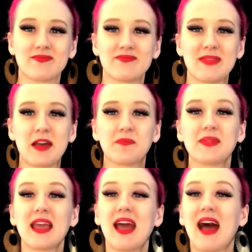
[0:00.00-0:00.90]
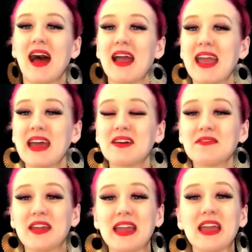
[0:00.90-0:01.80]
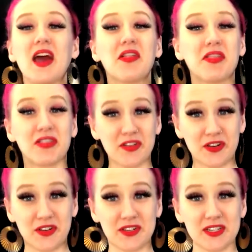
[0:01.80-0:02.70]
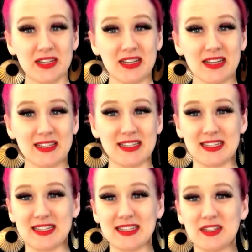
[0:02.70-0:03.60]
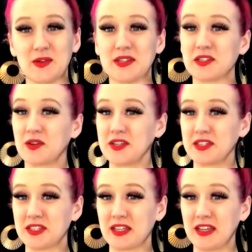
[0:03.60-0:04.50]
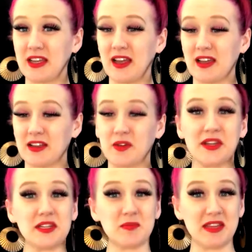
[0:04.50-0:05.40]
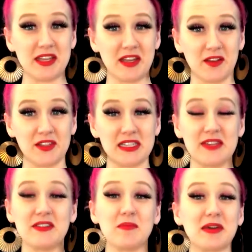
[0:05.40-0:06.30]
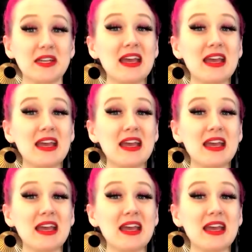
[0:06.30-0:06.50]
Now, I have a third assistant who has graciously agreed to be here this evening, but